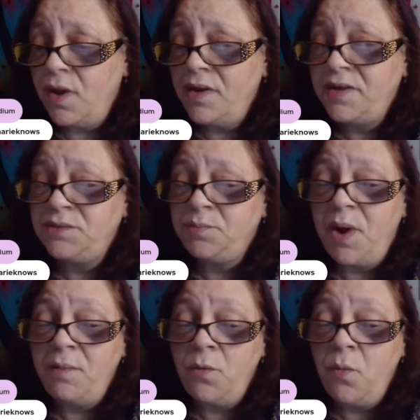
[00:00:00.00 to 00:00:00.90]
and that's
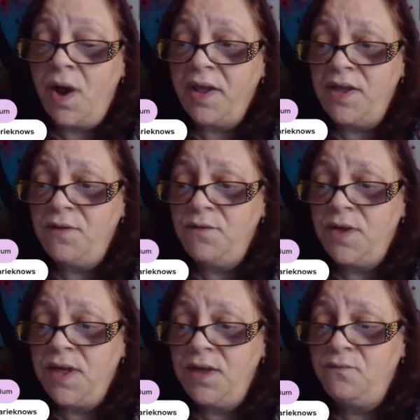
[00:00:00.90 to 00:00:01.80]
probably why he
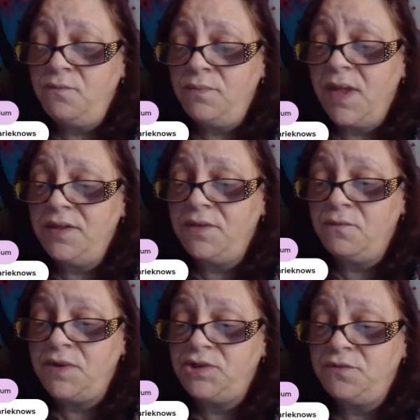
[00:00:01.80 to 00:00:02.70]
like the
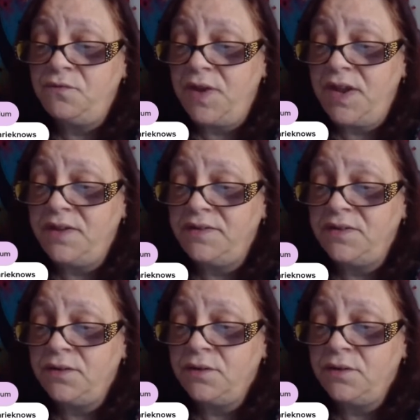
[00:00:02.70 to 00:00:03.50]
vision fades.